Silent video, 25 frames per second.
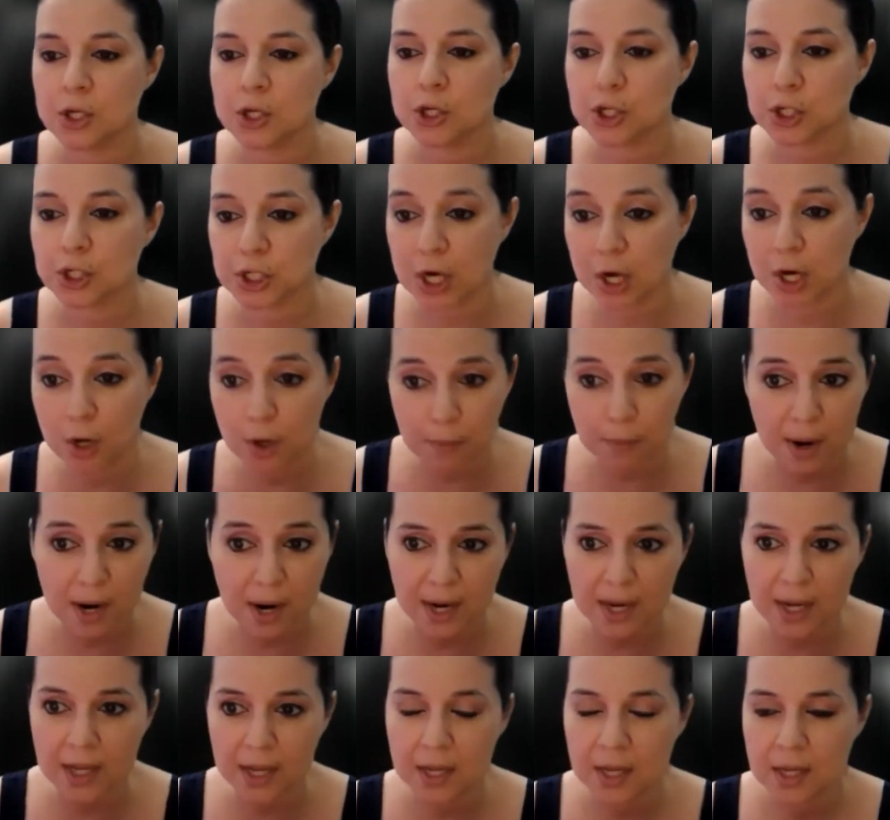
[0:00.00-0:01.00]
Share
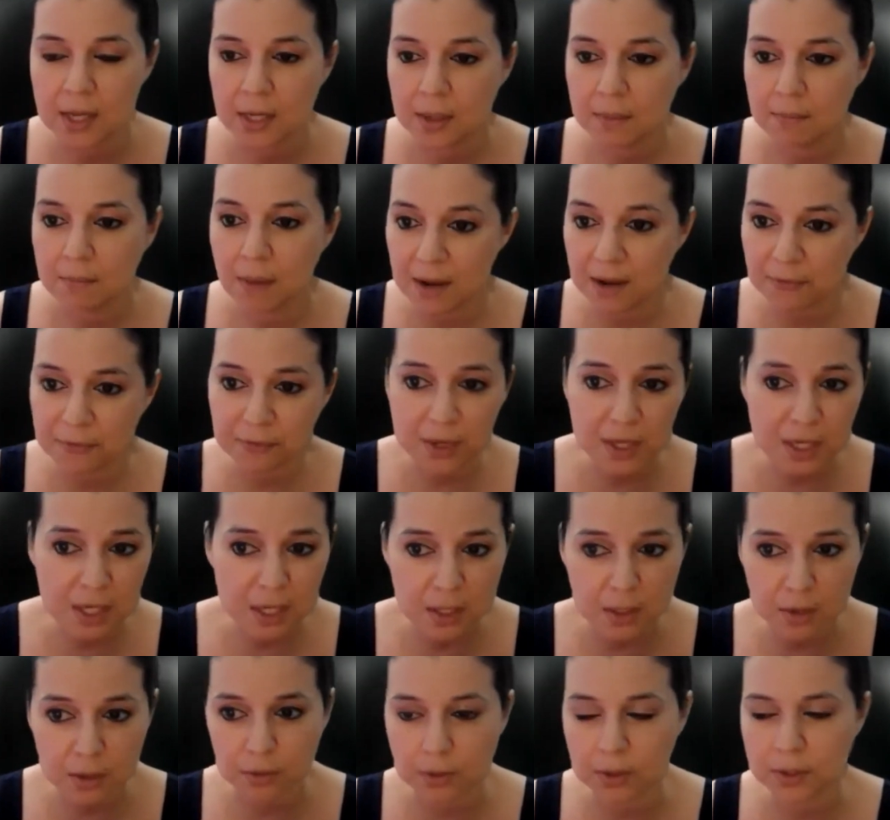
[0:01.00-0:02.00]
my, my
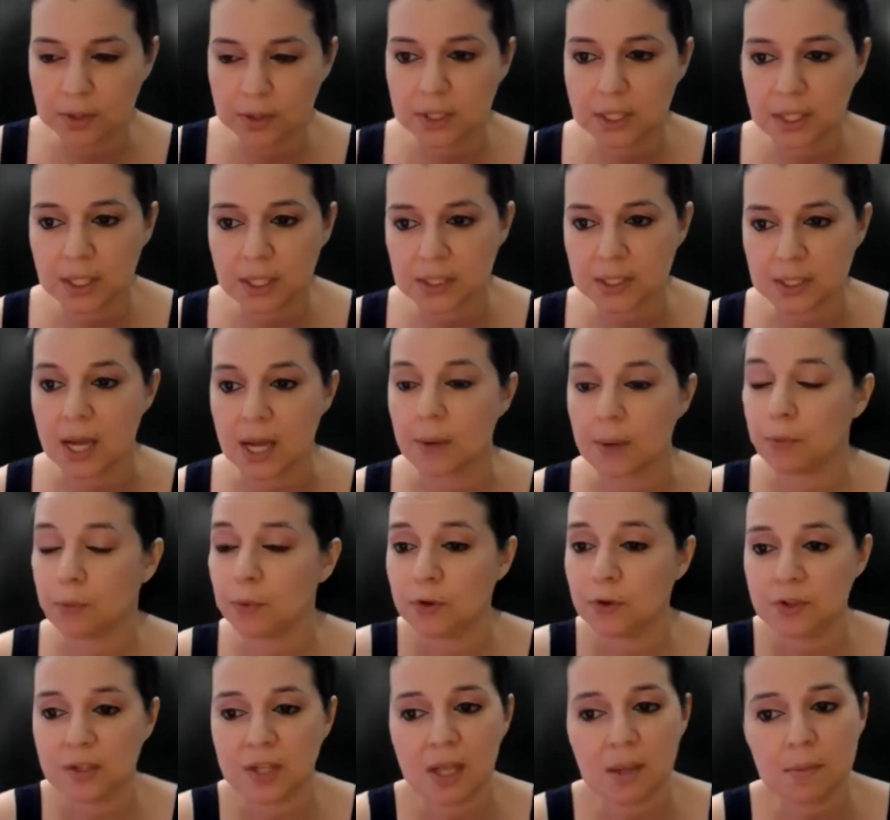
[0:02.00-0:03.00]
video on TikTok. Well,
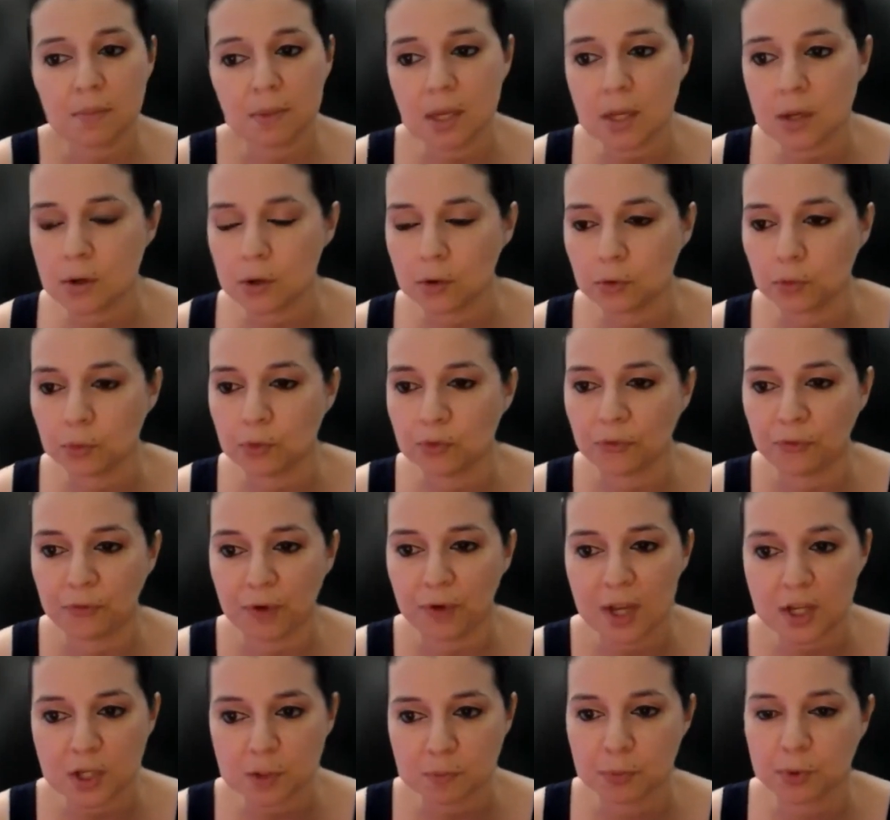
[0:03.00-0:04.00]
the same thing goes with
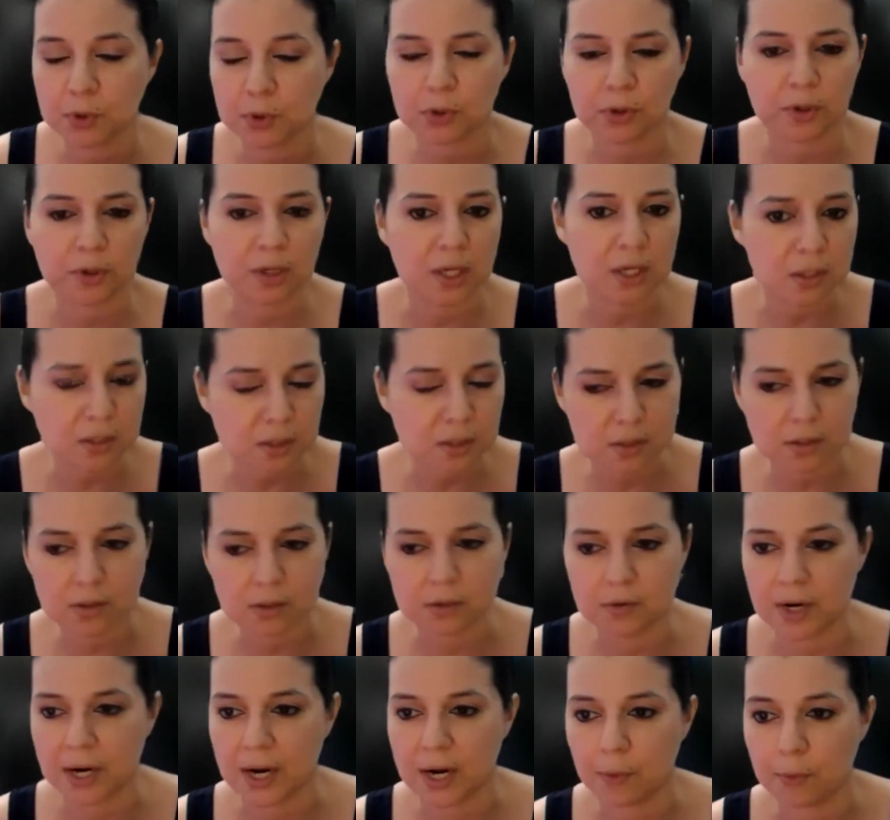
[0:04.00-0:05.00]
Facebook or
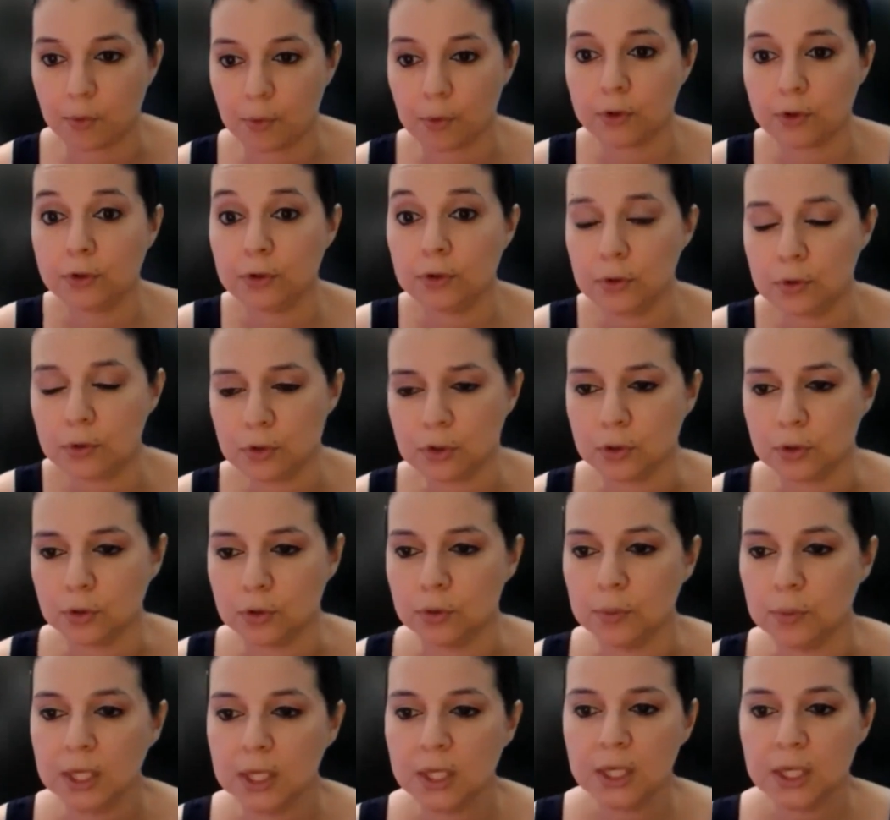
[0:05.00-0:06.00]
Instagram or YouTube.